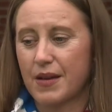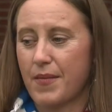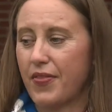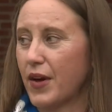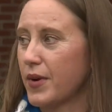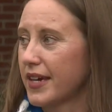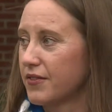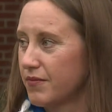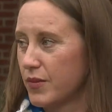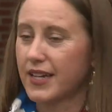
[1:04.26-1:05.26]
it meant that we
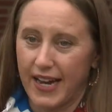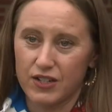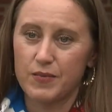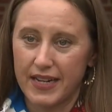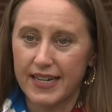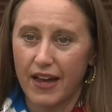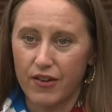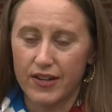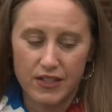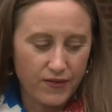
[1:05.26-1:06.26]
could we could actually be together as a